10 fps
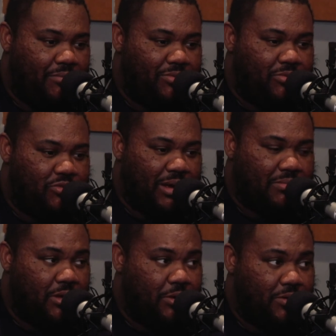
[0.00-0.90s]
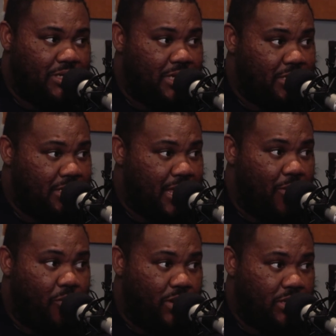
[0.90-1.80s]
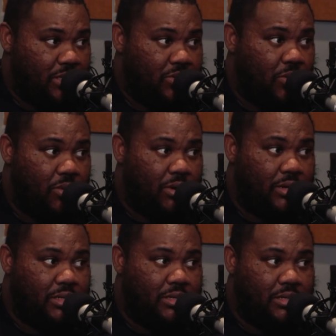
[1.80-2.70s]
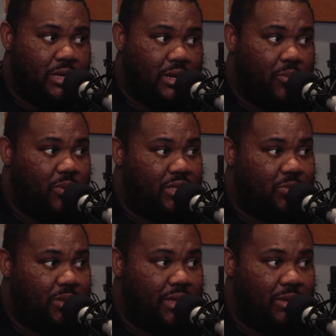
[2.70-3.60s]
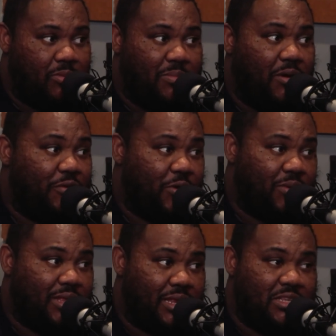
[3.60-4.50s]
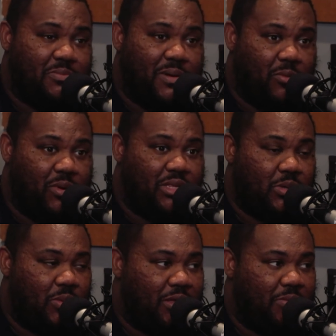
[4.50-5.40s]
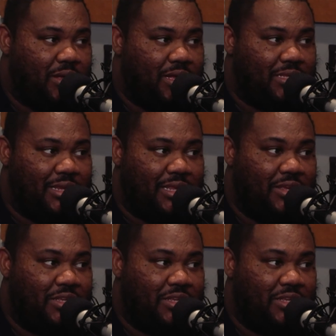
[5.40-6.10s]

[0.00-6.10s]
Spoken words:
dropped a whole season at once or done it week to week? And we both agreed that it's better week to week because at least.